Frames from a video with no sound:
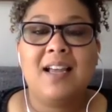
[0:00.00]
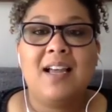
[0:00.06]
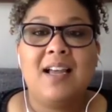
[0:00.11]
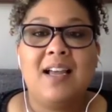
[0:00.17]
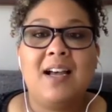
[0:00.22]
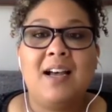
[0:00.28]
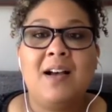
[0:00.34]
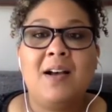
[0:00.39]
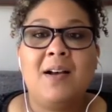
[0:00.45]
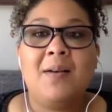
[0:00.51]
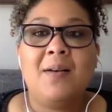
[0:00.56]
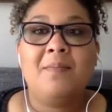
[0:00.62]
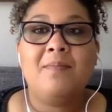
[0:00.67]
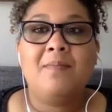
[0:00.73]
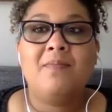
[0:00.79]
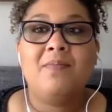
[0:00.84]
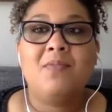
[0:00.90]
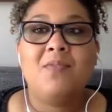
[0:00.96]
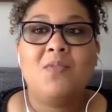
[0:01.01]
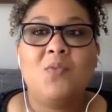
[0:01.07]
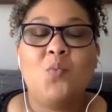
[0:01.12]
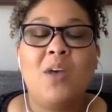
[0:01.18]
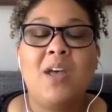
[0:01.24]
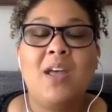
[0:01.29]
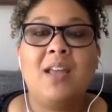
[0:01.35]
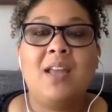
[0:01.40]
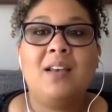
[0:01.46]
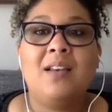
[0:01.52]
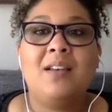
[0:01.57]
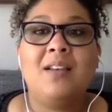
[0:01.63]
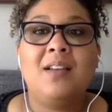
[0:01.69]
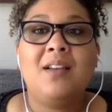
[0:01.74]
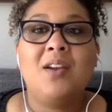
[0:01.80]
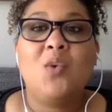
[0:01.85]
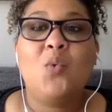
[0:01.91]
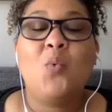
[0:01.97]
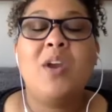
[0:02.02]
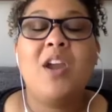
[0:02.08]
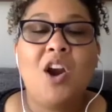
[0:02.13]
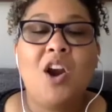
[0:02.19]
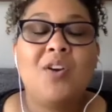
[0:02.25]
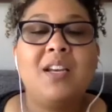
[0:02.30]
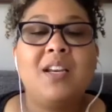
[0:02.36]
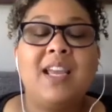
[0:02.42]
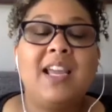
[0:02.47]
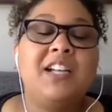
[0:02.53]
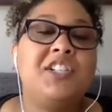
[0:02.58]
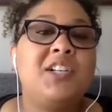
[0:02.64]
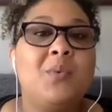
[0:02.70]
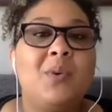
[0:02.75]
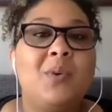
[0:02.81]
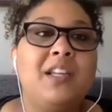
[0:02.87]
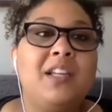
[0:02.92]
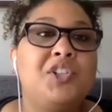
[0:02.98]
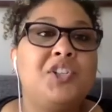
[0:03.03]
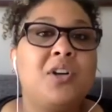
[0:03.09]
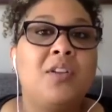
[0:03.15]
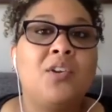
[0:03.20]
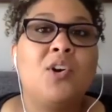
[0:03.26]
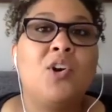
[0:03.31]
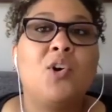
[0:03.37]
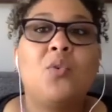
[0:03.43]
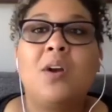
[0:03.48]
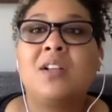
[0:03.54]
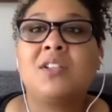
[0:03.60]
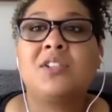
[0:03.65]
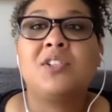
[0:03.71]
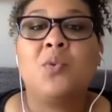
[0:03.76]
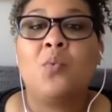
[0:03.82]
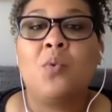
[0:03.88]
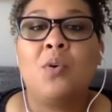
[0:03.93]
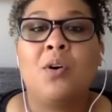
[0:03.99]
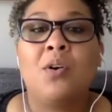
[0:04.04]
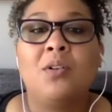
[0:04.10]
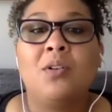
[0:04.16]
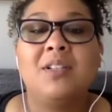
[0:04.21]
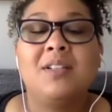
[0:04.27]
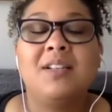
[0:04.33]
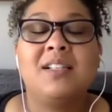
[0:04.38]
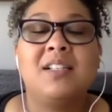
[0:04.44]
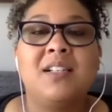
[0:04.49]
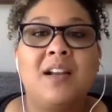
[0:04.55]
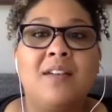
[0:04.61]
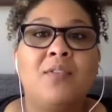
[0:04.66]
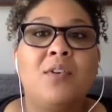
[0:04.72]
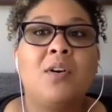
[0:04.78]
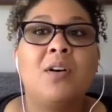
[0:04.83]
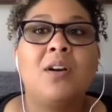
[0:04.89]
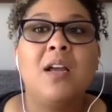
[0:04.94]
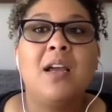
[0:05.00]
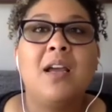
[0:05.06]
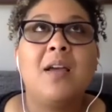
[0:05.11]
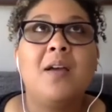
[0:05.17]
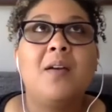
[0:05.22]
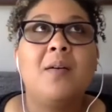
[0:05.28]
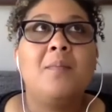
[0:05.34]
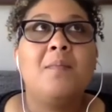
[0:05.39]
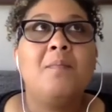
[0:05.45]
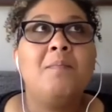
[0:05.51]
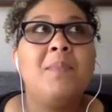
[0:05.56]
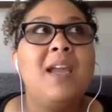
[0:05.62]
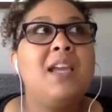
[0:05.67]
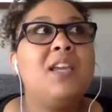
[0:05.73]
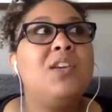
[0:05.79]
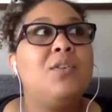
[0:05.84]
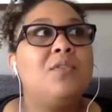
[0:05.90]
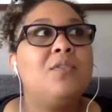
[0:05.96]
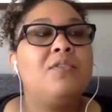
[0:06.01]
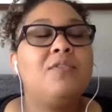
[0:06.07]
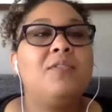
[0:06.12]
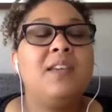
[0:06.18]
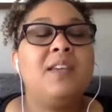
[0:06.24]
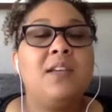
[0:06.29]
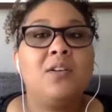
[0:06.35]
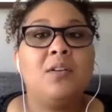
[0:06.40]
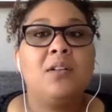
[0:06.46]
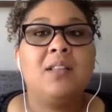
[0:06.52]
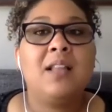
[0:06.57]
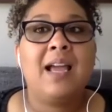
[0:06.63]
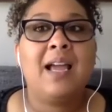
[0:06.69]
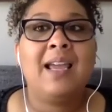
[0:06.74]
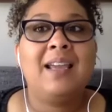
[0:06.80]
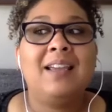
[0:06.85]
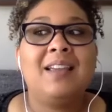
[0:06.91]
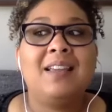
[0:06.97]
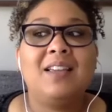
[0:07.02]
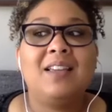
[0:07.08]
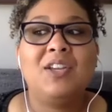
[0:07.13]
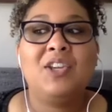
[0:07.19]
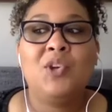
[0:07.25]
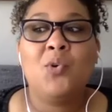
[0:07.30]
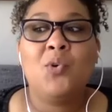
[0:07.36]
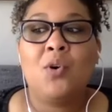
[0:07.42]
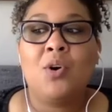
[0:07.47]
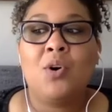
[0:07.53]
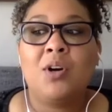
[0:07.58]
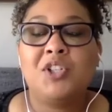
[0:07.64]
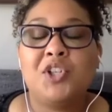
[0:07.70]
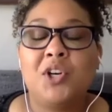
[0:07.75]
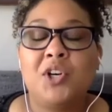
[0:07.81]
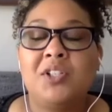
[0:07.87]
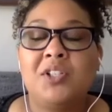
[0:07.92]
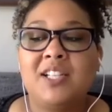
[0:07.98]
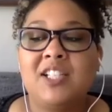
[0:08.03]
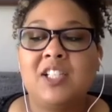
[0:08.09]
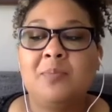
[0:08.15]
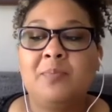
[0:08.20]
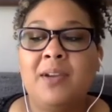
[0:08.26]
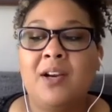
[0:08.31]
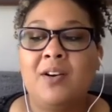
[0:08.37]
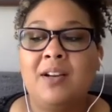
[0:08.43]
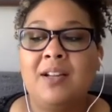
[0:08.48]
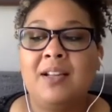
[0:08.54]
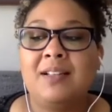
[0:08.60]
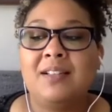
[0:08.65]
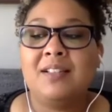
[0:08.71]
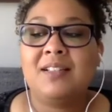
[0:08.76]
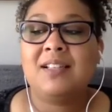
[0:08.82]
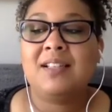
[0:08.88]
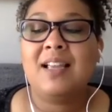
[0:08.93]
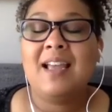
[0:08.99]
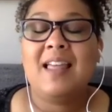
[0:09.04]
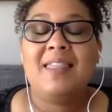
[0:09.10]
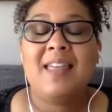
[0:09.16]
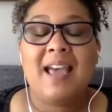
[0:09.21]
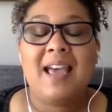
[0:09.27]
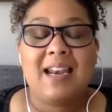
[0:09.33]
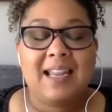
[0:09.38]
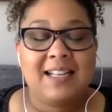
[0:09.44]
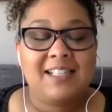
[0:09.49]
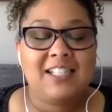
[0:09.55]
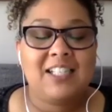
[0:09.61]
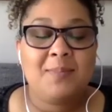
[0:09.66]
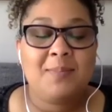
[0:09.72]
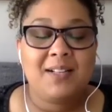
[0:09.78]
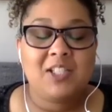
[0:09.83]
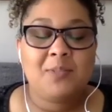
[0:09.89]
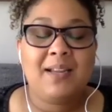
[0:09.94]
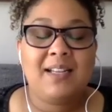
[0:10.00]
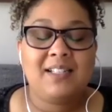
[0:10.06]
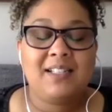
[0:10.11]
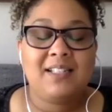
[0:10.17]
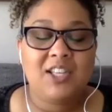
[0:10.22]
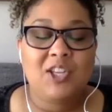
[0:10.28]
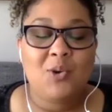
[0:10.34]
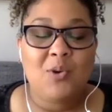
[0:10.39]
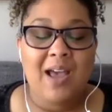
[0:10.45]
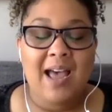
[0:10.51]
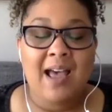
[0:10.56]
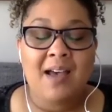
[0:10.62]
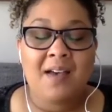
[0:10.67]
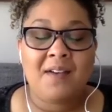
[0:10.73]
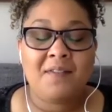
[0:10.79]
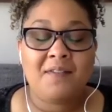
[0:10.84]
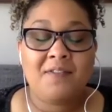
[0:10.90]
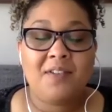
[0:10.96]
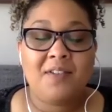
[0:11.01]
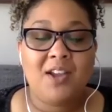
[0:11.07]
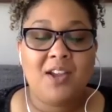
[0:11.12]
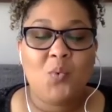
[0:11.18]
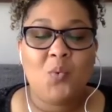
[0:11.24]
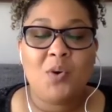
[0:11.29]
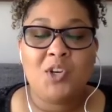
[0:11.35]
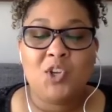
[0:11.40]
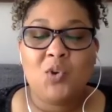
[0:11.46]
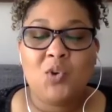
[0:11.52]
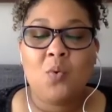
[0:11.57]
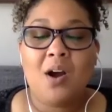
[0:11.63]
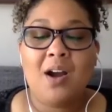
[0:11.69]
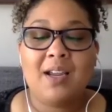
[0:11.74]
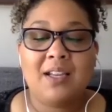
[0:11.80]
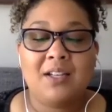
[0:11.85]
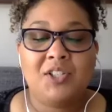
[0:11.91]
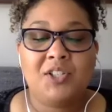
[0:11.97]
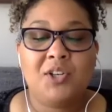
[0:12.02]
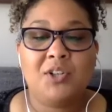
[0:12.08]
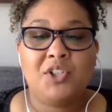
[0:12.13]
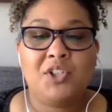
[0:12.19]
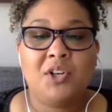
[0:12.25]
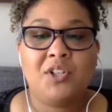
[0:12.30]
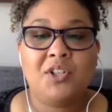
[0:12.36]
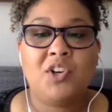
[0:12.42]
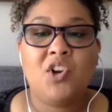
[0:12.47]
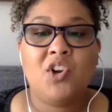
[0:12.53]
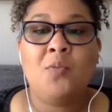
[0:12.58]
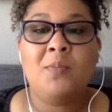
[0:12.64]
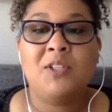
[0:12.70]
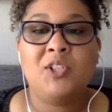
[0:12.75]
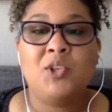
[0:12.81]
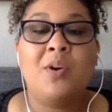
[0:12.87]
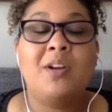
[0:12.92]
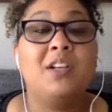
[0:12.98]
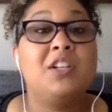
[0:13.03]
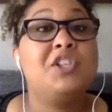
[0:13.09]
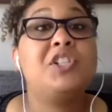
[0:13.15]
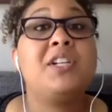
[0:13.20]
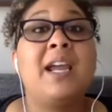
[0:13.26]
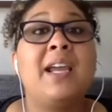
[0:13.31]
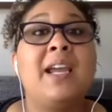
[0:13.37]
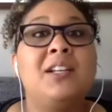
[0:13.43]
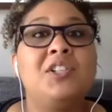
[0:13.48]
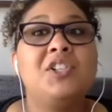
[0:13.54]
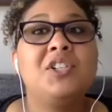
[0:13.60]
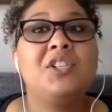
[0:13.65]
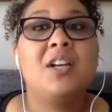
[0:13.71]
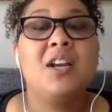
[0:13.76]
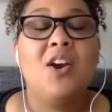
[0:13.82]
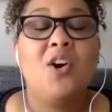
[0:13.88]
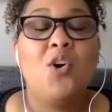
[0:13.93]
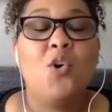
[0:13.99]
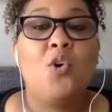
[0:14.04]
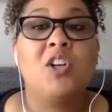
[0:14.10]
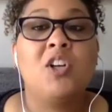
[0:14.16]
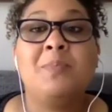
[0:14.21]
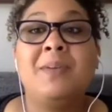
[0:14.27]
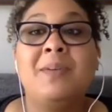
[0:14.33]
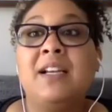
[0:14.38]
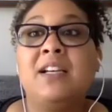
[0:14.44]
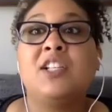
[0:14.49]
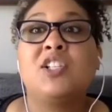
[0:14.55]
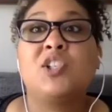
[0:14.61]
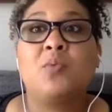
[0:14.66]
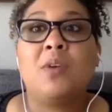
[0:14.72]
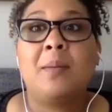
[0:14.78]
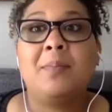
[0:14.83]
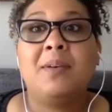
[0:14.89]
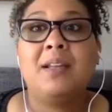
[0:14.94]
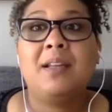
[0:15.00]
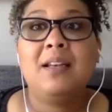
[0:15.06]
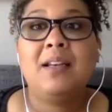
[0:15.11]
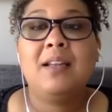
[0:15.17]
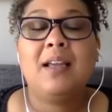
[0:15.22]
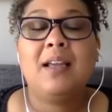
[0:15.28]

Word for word: Um, when we are engaging with each other across the world, does it ever make you feel like your church experience, that intimate space that you have when you walk into your church at home, is going to change or is being disrupted?